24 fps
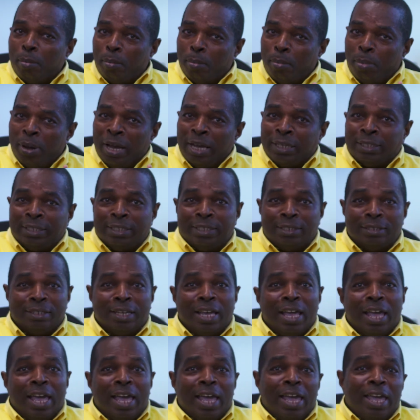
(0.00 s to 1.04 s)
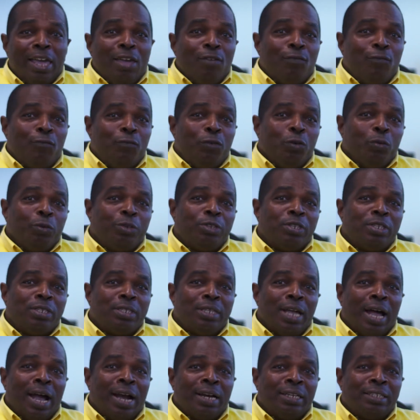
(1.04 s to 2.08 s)
But if you
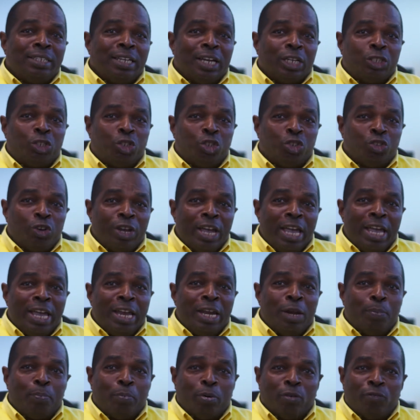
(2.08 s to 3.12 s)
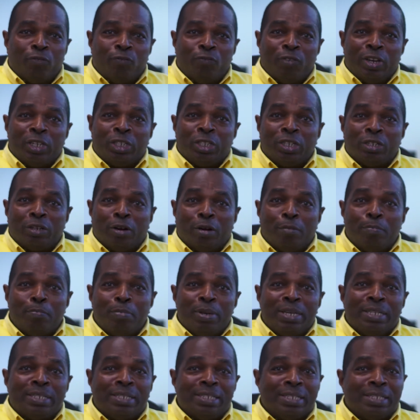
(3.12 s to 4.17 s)
start a trade, profession, or
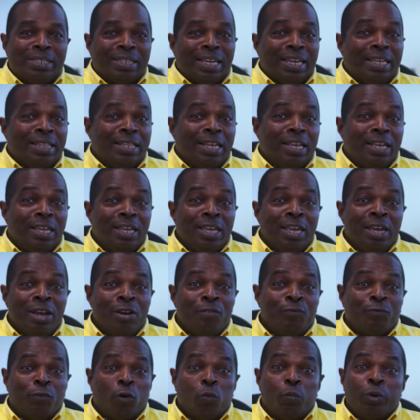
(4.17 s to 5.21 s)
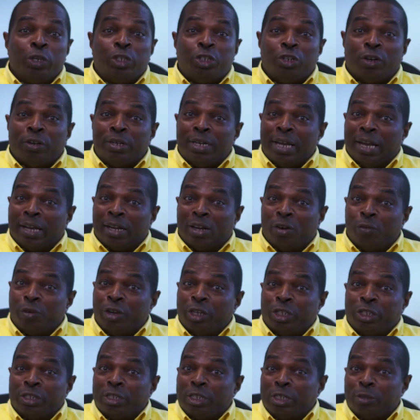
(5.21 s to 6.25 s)
business in the year for which your
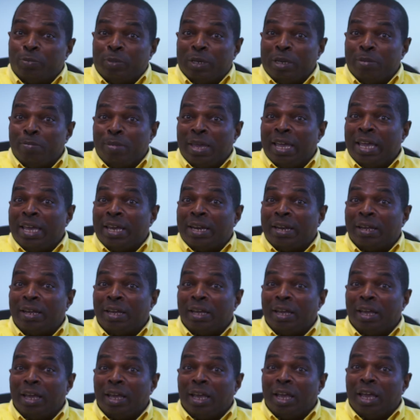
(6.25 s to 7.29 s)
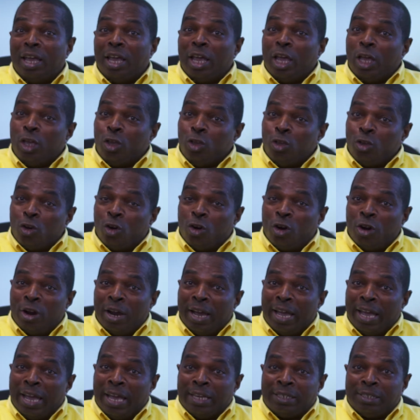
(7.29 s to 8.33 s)
declaration is being made,
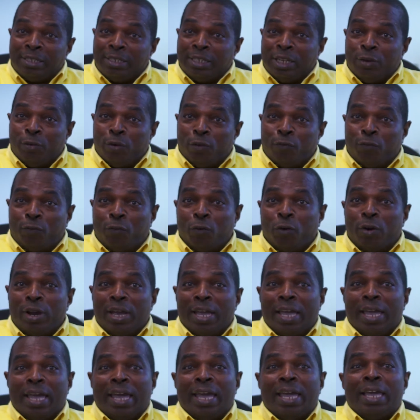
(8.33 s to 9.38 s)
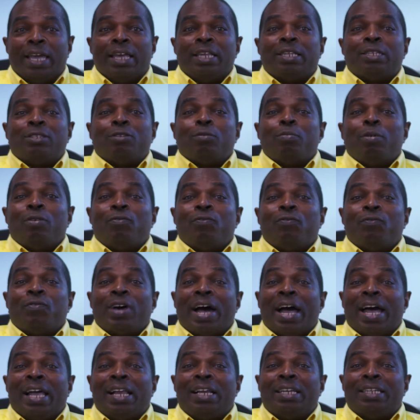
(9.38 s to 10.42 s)
your S04A is to be
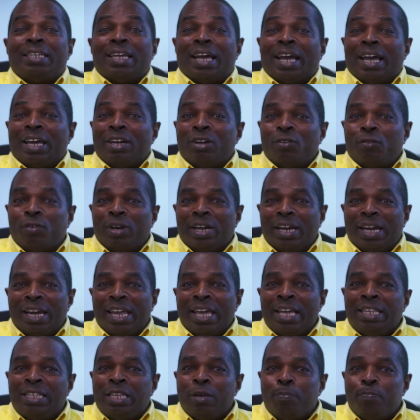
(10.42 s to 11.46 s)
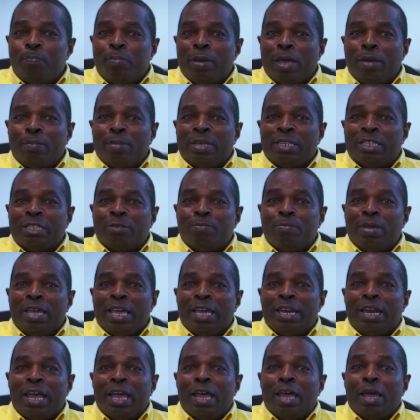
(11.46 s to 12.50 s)
filed and related payments
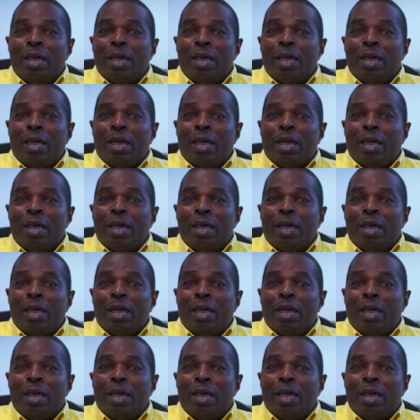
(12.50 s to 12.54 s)
made